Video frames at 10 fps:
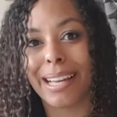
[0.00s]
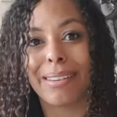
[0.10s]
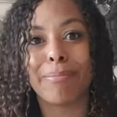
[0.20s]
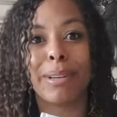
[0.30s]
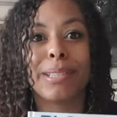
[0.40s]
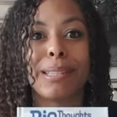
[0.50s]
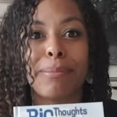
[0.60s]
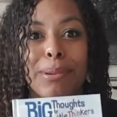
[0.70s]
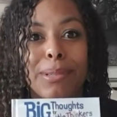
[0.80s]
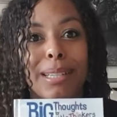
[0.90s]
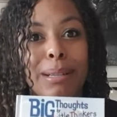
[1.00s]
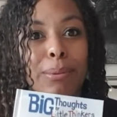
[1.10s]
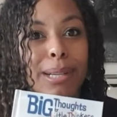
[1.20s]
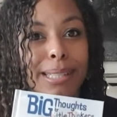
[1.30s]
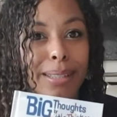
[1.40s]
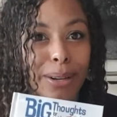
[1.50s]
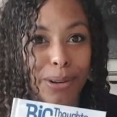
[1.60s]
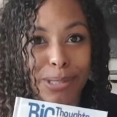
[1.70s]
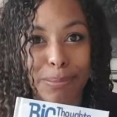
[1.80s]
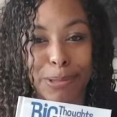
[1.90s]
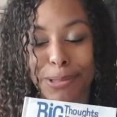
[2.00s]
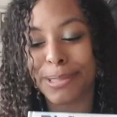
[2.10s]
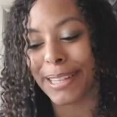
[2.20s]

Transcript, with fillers: and most importantly, what is the gospel.